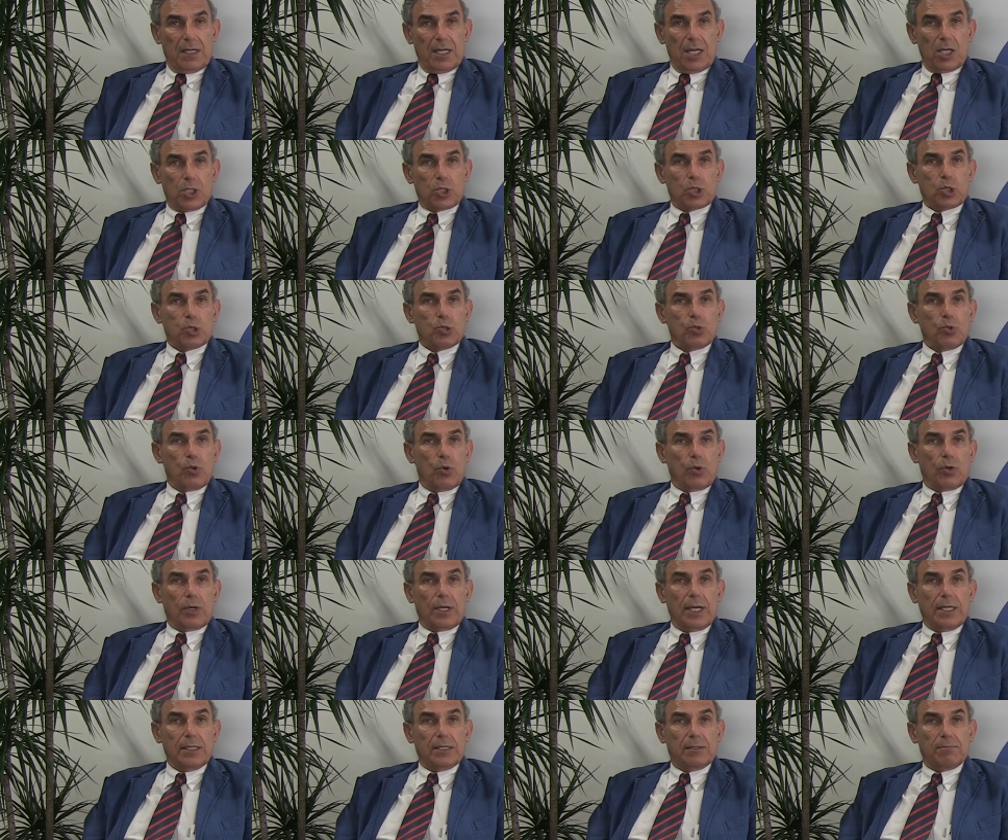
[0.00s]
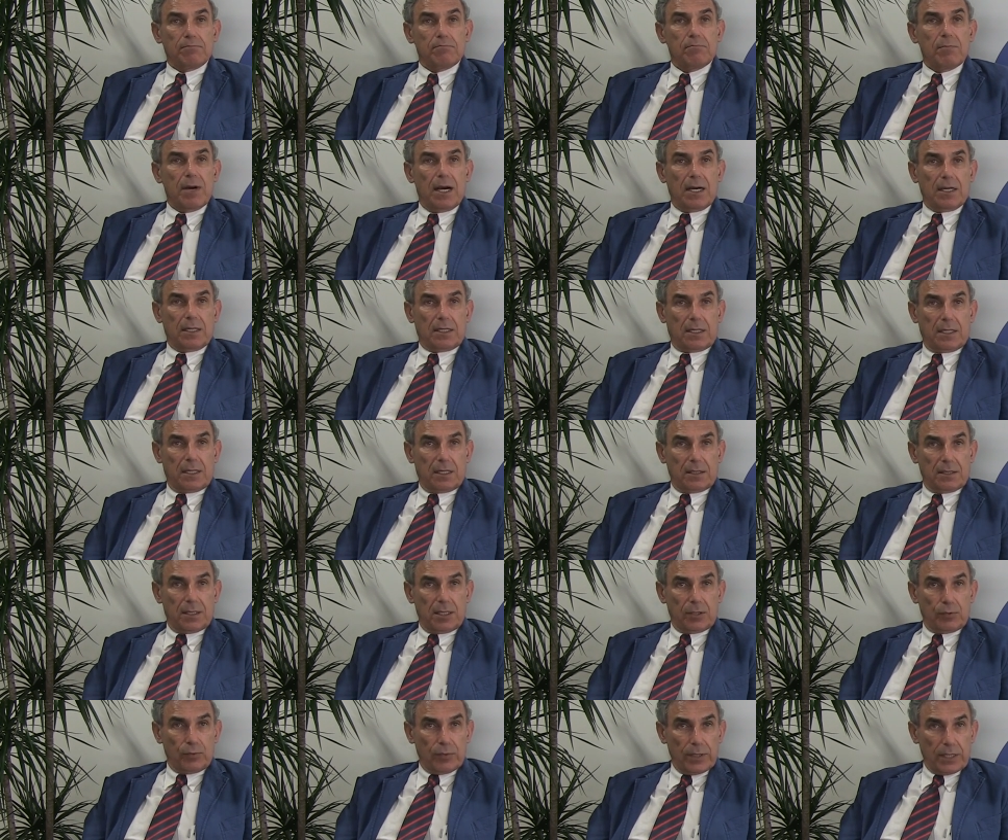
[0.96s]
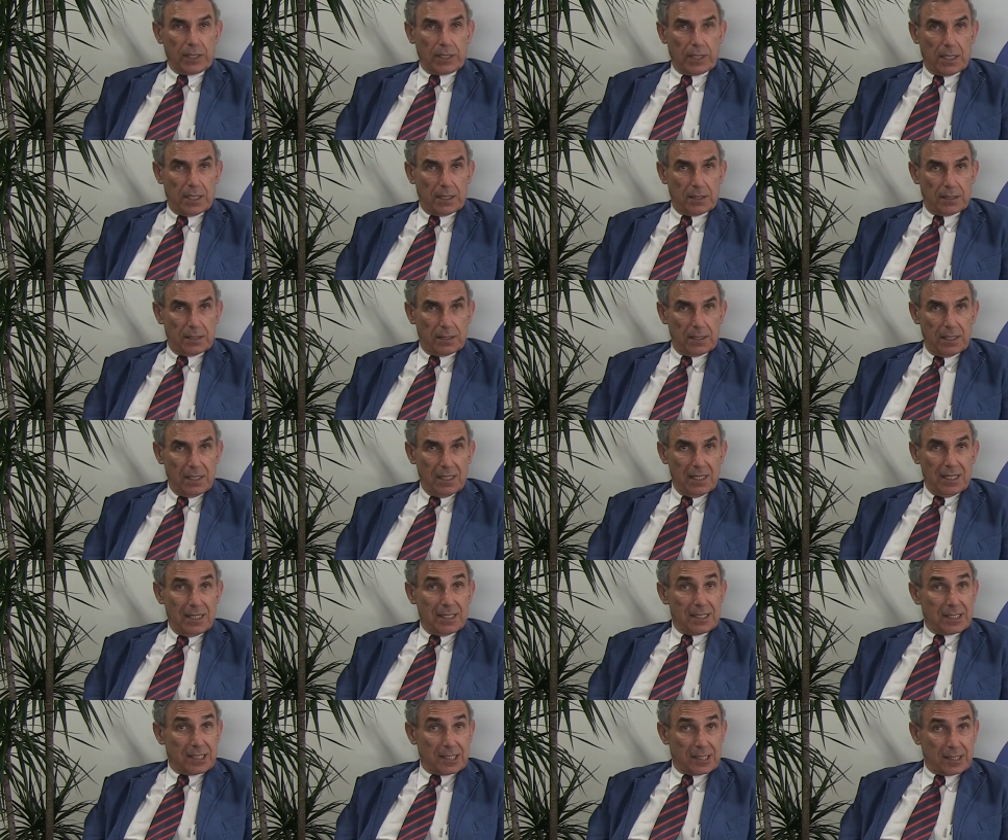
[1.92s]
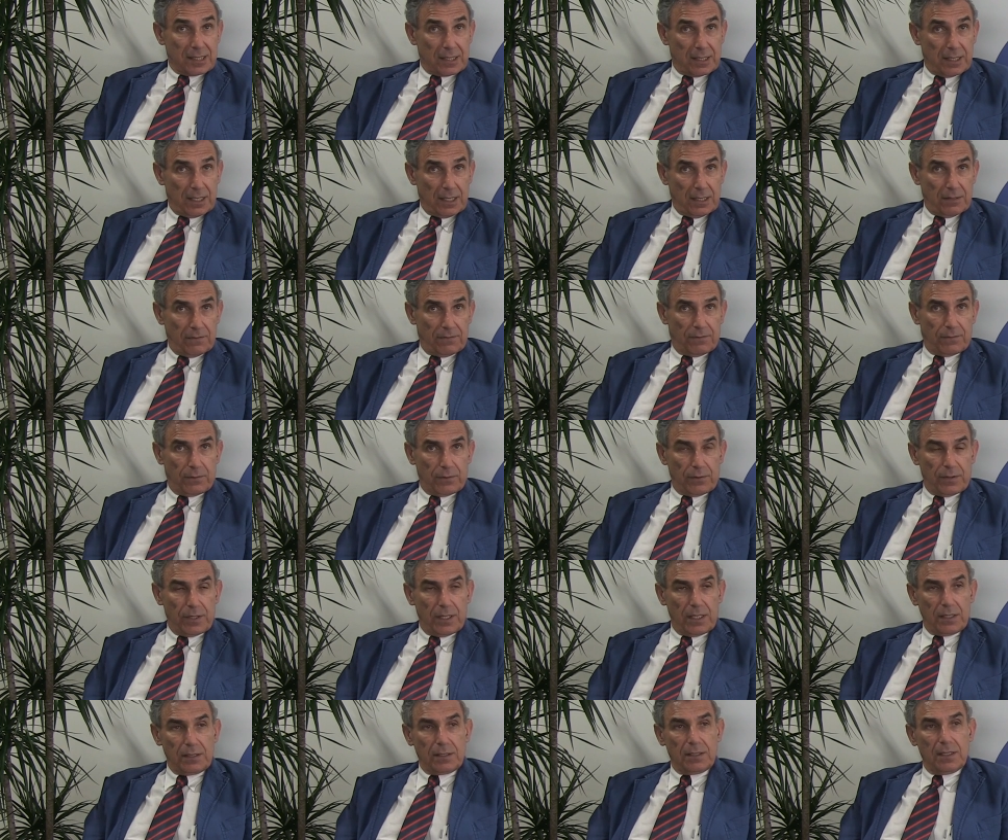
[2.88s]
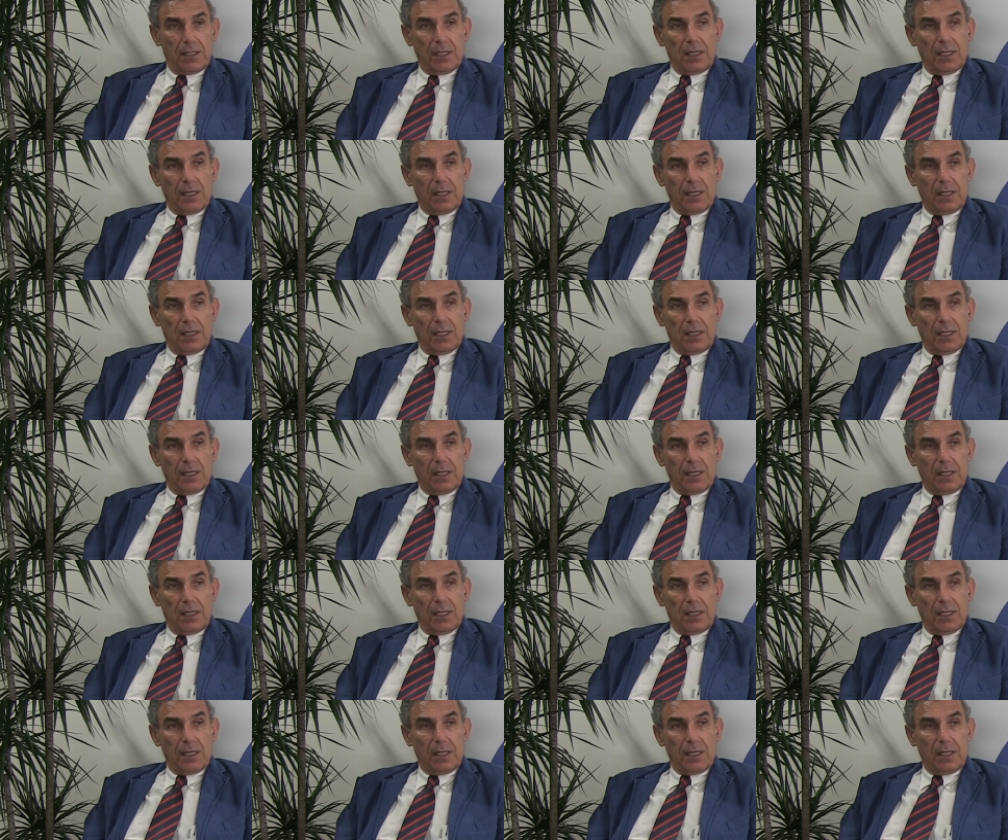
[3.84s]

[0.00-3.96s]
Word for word: a surrogate marker that we can screen for that.